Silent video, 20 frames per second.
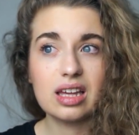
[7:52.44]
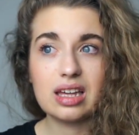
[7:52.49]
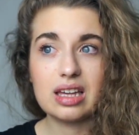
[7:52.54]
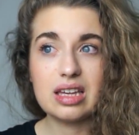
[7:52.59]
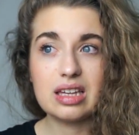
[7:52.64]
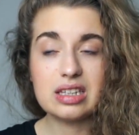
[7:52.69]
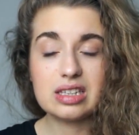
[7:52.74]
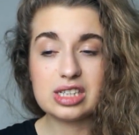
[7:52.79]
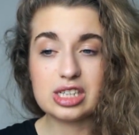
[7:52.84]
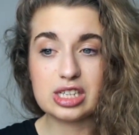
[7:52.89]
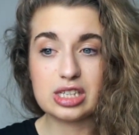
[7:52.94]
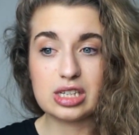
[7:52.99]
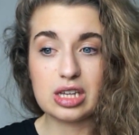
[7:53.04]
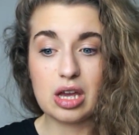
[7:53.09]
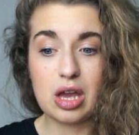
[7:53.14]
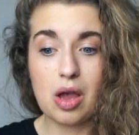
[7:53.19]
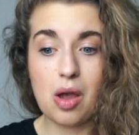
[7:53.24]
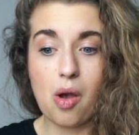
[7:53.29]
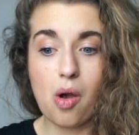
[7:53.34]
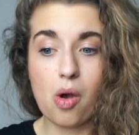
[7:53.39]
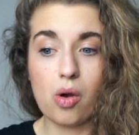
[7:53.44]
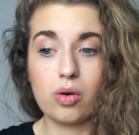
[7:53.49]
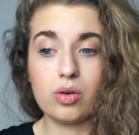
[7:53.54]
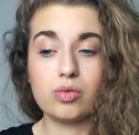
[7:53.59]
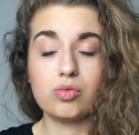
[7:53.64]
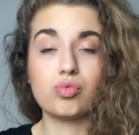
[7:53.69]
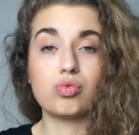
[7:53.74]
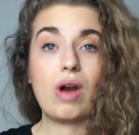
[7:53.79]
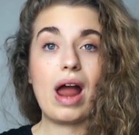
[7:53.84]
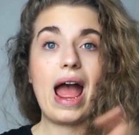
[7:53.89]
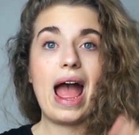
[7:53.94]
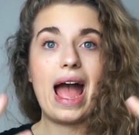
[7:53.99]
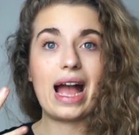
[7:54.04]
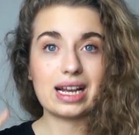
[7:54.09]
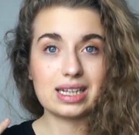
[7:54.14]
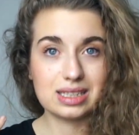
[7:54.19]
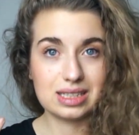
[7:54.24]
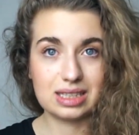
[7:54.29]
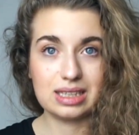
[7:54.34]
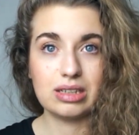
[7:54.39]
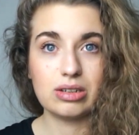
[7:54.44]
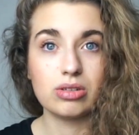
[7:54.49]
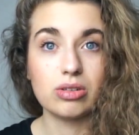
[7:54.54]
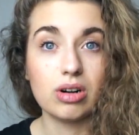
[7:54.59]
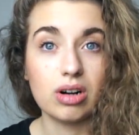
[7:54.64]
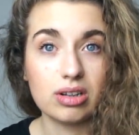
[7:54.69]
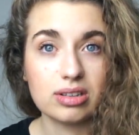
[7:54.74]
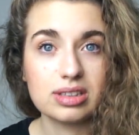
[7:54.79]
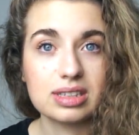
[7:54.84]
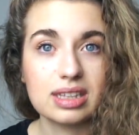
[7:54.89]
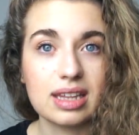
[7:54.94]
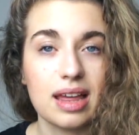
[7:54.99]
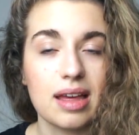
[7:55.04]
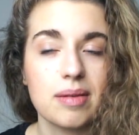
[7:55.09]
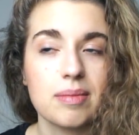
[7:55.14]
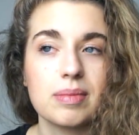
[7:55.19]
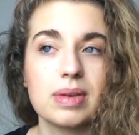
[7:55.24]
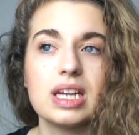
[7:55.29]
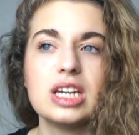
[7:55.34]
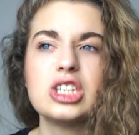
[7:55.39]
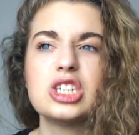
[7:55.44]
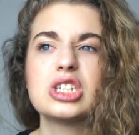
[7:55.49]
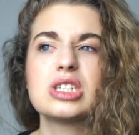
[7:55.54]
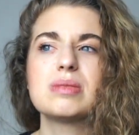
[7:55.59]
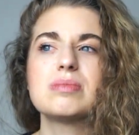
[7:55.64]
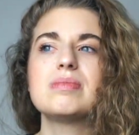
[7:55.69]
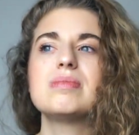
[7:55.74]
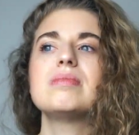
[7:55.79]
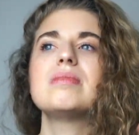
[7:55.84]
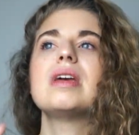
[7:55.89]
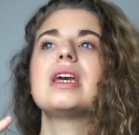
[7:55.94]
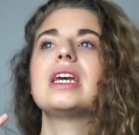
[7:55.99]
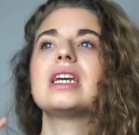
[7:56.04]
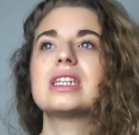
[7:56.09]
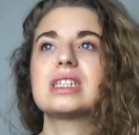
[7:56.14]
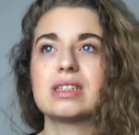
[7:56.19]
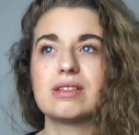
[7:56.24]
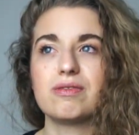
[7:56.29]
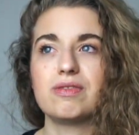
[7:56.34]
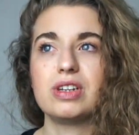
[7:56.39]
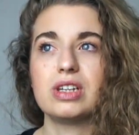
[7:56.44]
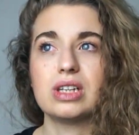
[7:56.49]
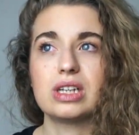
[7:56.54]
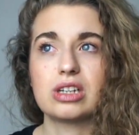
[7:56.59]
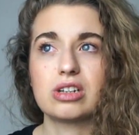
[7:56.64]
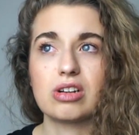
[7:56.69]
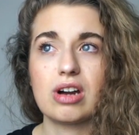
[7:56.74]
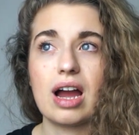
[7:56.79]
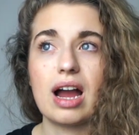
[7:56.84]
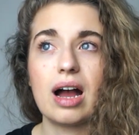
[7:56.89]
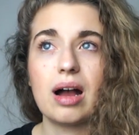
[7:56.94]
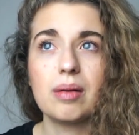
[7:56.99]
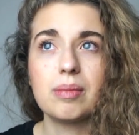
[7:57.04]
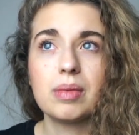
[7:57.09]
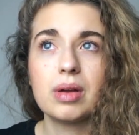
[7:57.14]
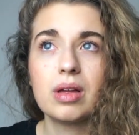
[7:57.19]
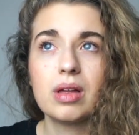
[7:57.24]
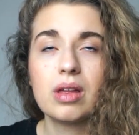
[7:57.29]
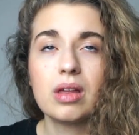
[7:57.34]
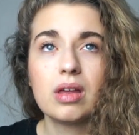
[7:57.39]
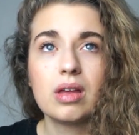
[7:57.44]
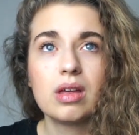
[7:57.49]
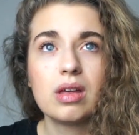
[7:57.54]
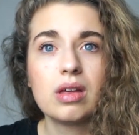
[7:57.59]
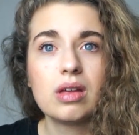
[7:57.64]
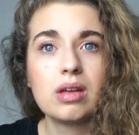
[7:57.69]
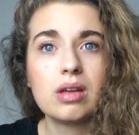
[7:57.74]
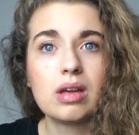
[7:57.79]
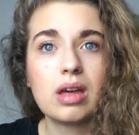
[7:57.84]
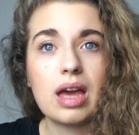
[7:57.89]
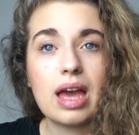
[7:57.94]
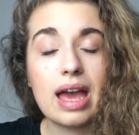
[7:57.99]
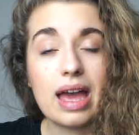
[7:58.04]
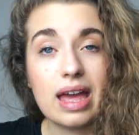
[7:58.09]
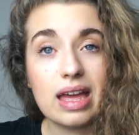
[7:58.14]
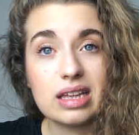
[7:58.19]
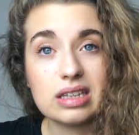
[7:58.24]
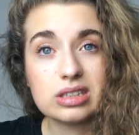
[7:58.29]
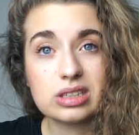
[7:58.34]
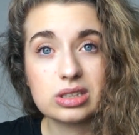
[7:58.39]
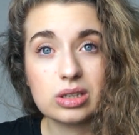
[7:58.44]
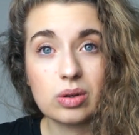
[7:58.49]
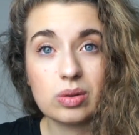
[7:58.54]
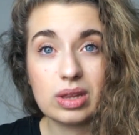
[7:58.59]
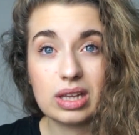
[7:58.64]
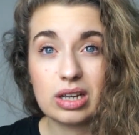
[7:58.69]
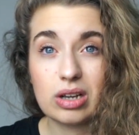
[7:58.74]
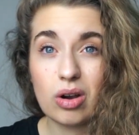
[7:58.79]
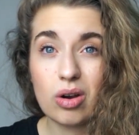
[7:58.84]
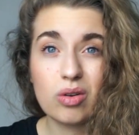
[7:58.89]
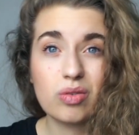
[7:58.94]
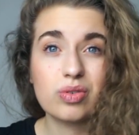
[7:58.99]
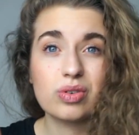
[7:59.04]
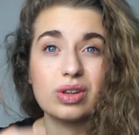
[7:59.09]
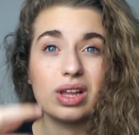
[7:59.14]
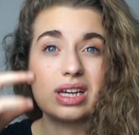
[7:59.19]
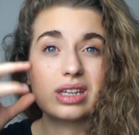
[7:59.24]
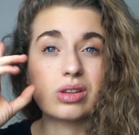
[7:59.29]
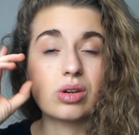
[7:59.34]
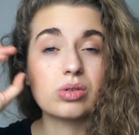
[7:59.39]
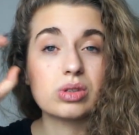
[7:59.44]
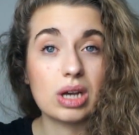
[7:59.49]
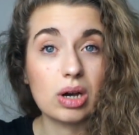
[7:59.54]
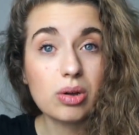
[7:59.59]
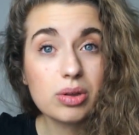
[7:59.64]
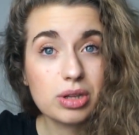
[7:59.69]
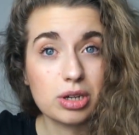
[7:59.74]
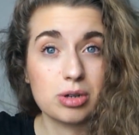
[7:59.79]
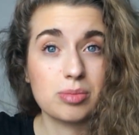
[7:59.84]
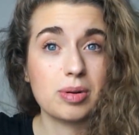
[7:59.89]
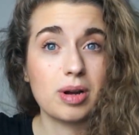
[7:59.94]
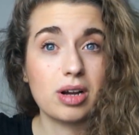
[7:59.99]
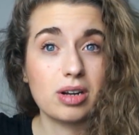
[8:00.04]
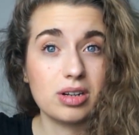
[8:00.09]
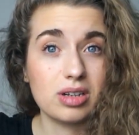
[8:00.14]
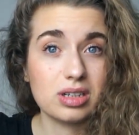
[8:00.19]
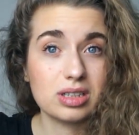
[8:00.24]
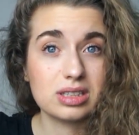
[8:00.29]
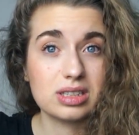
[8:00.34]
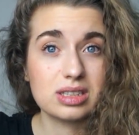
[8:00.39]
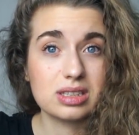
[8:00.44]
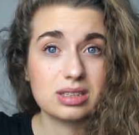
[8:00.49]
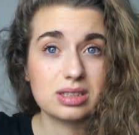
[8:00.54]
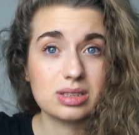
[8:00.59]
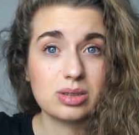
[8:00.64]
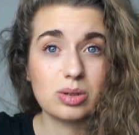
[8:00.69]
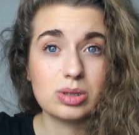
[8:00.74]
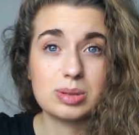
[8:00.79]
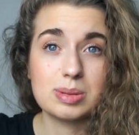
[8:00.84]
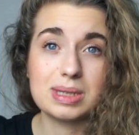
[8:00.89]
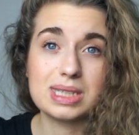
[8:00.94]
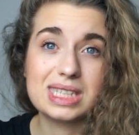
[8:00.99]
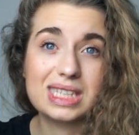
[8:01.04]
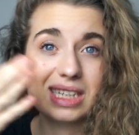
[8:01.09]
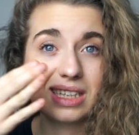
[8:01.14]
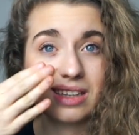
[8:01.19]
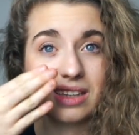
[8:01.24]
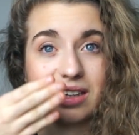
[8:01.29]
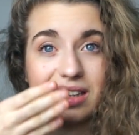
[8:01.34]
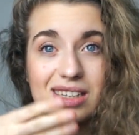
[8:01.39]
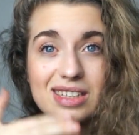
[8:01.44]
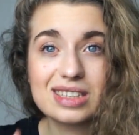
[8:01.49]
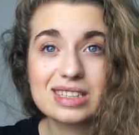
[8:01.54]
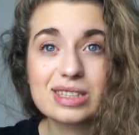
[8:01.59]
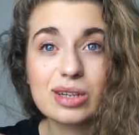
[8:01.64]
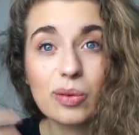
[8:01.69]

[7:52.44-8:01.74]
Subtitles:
it just racks guilt onto them. It just makes them feel like crap. And so they go for like those healthier products. So it's basically just